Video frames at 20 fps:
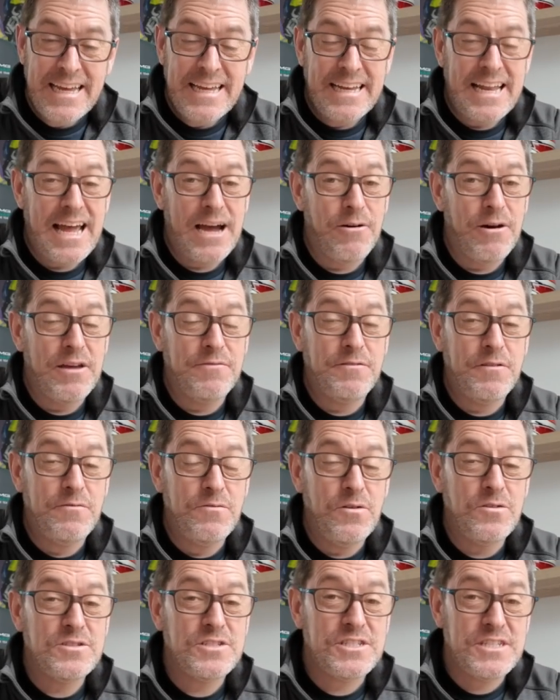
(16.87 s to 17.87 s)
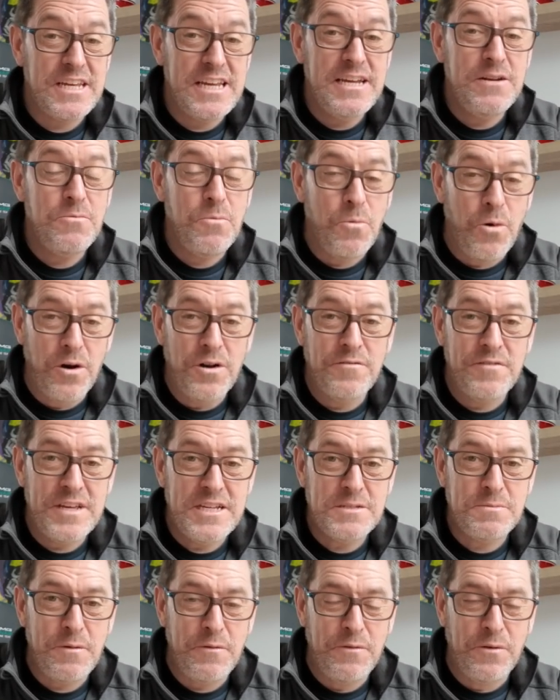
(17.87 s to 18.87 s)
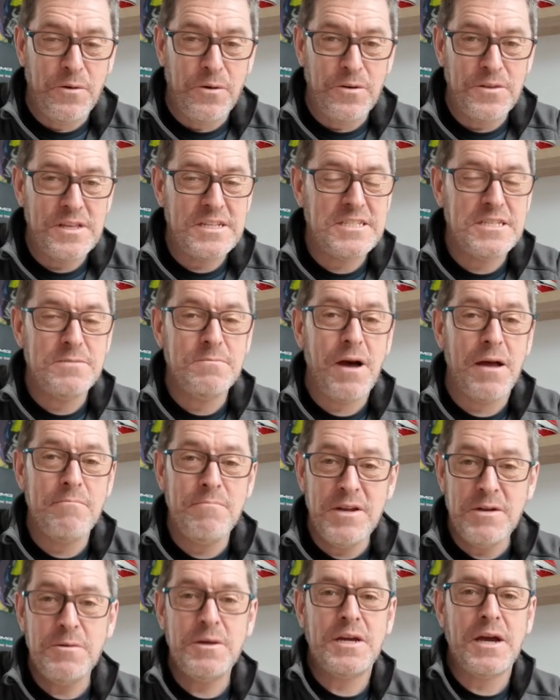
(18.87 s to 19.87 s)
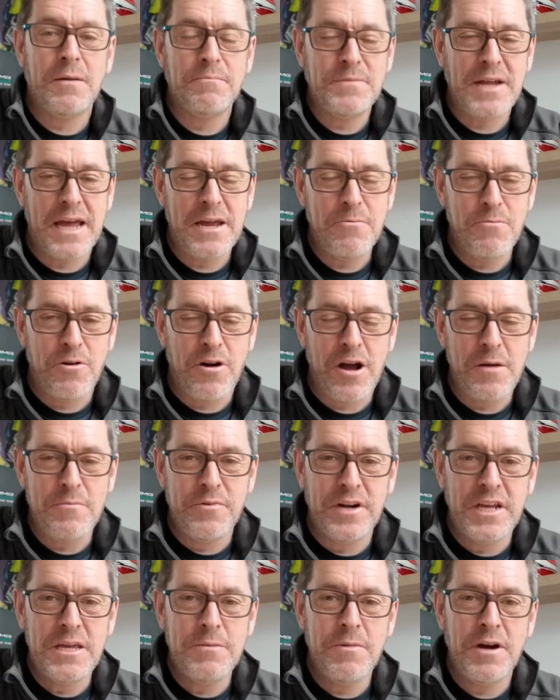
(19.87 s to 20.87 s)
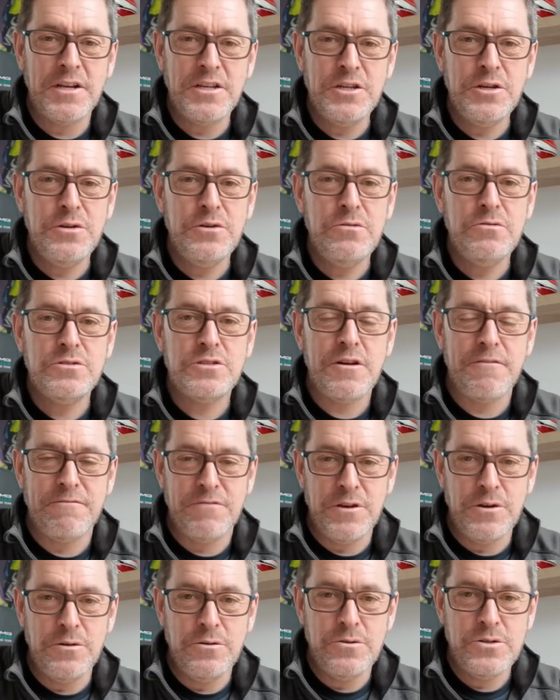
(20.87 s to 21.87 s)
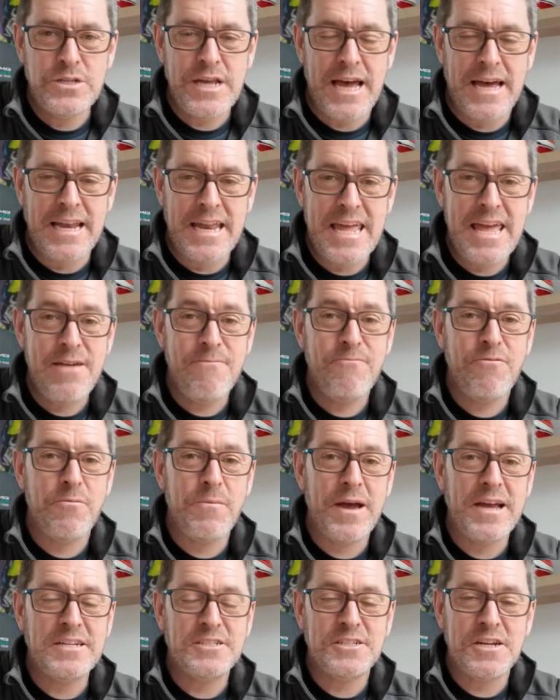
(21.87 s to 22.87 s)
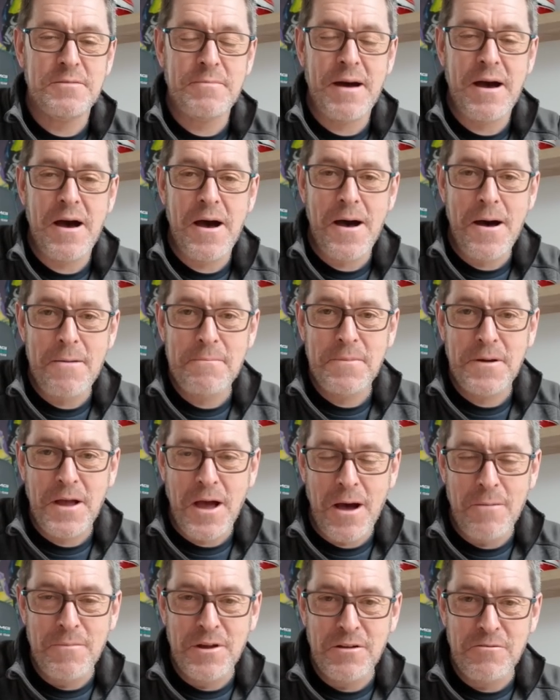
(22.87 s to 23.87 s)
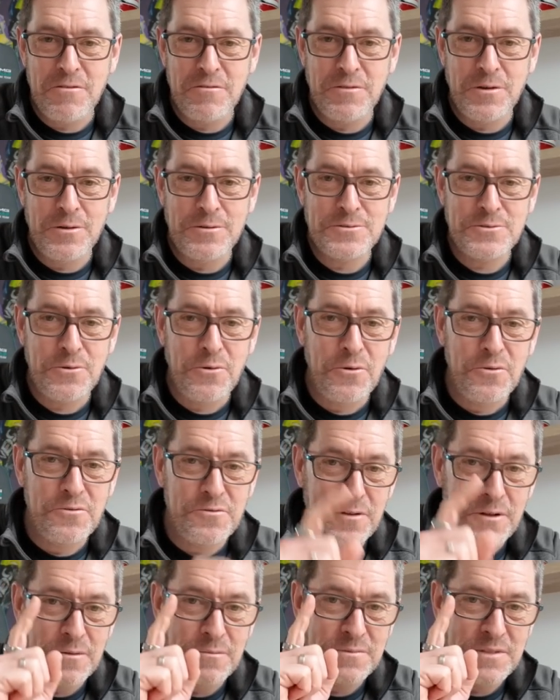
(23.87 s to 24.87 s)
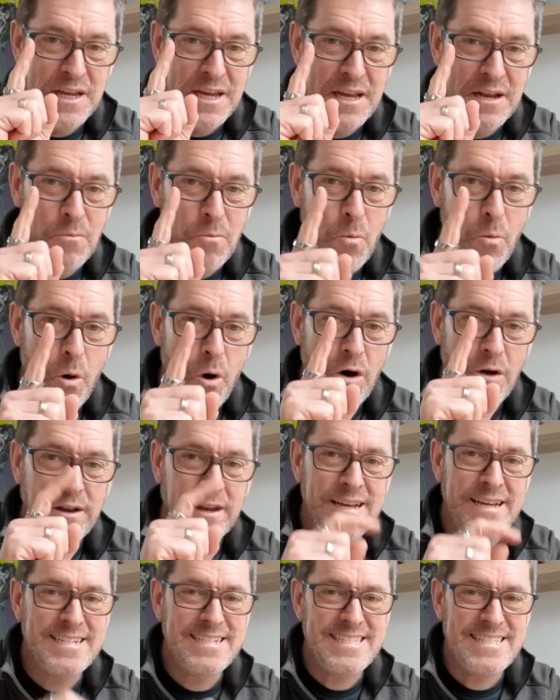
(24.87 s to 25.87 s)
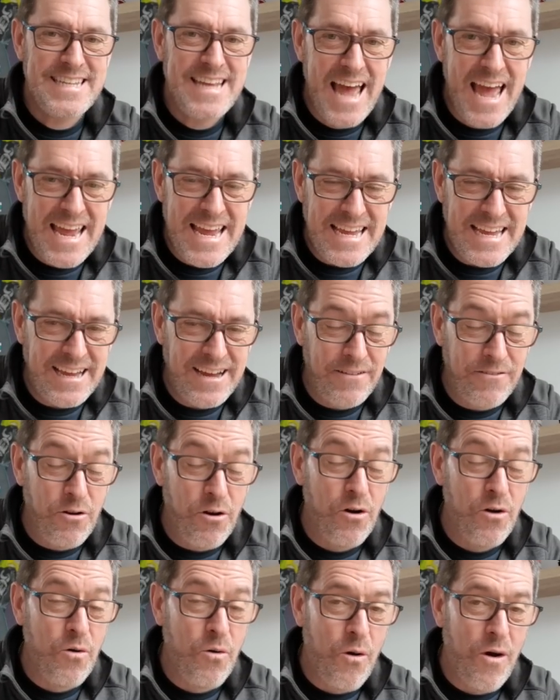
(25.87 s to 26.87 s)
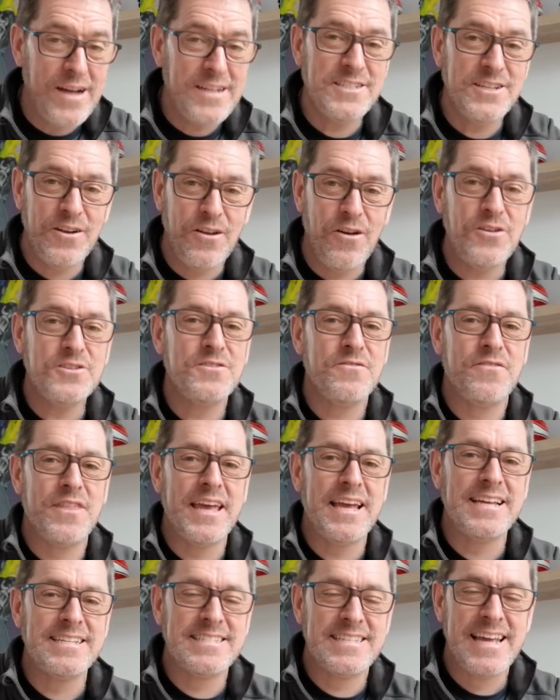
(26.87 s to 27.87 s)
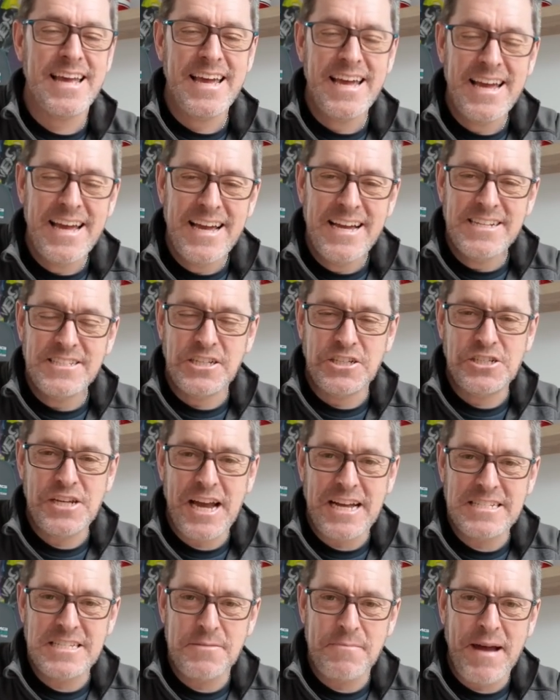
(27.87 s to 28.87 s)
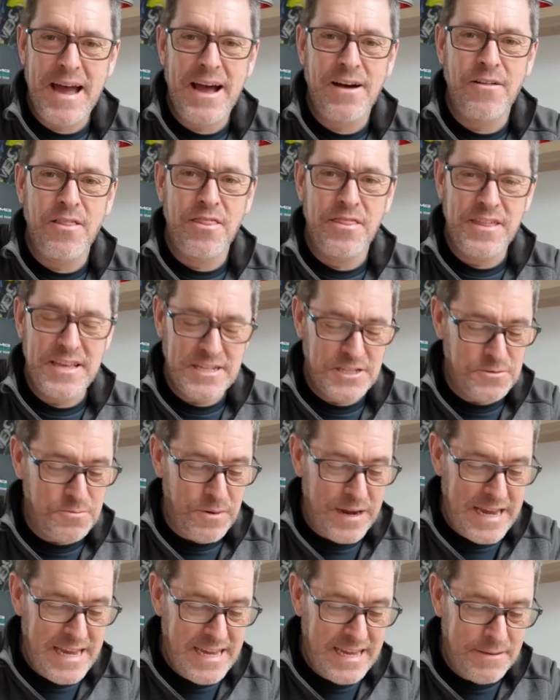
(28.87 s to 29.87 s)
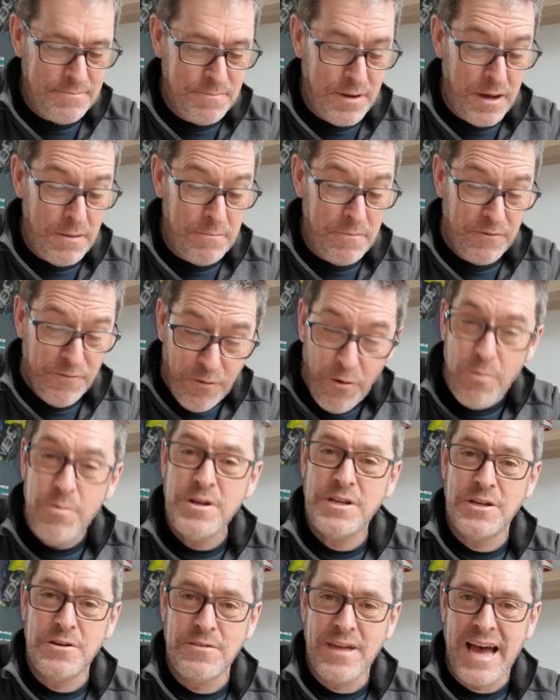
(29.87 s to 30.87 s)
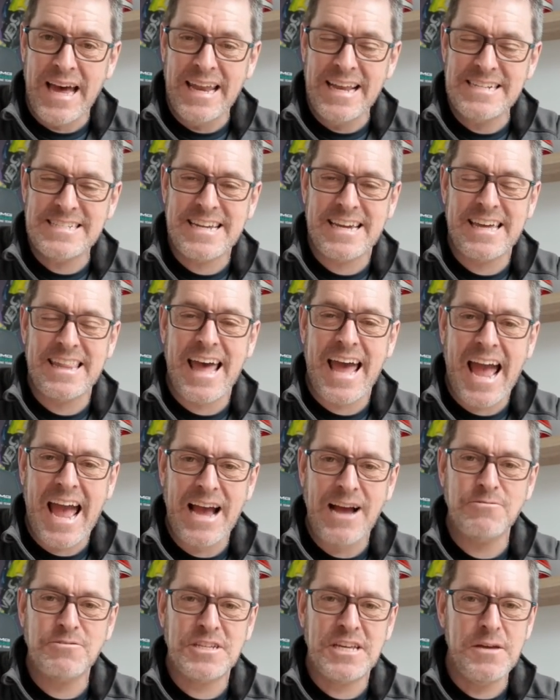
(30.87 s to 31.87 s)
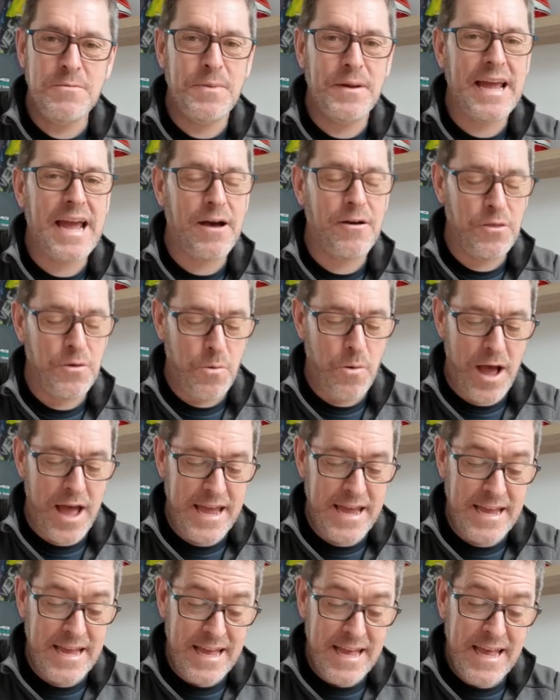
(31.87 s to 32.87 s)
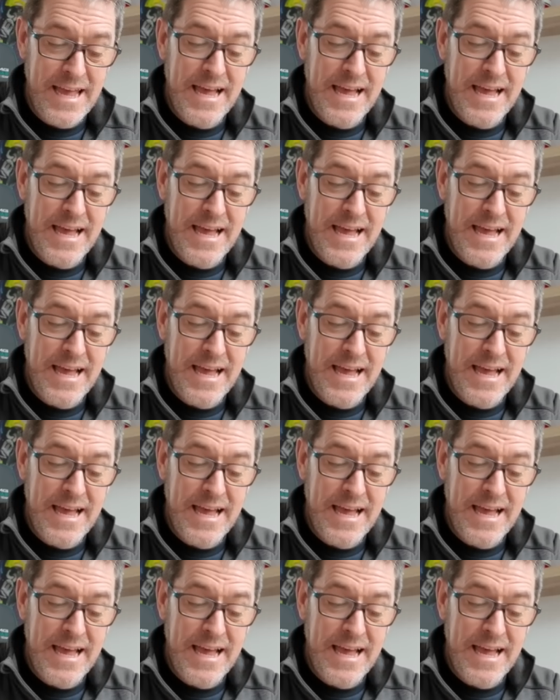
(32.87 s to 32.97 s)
Now, if you've not seen one of these before, this is my midweek update where I bring you my news, views and information about upcoming reviews, all filmed in one take. I've got quite a lot of things to chat about this week, but before we do that, let's get the housekeeping out the way.